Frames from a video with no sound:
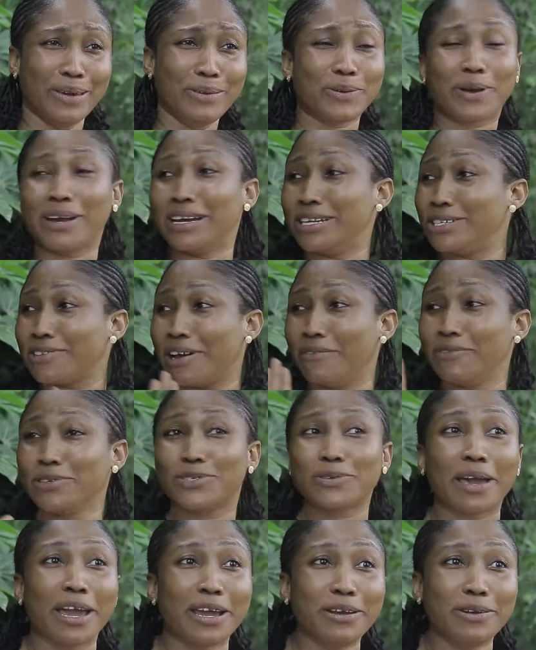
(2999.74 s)
you can travel
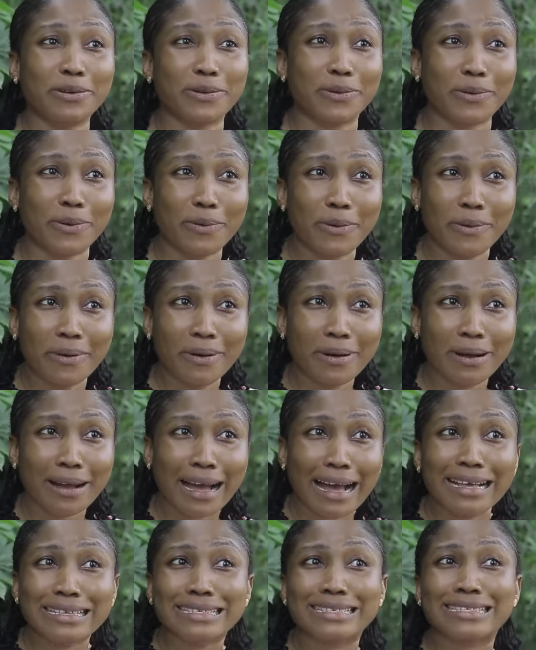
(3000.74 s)
to Enugu
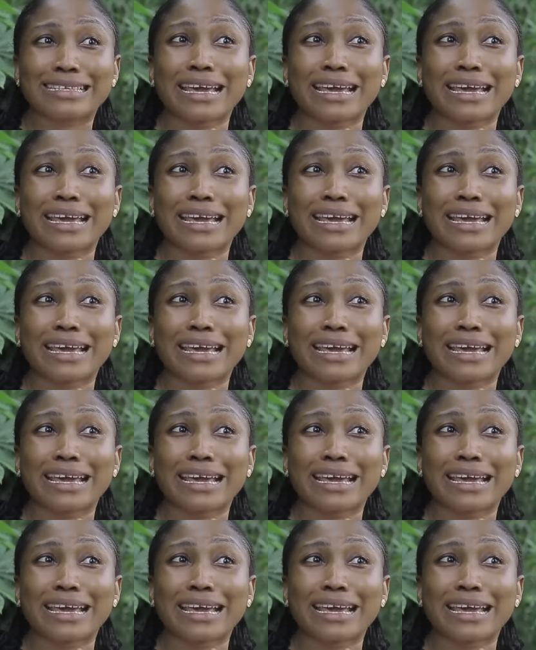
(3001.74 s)
and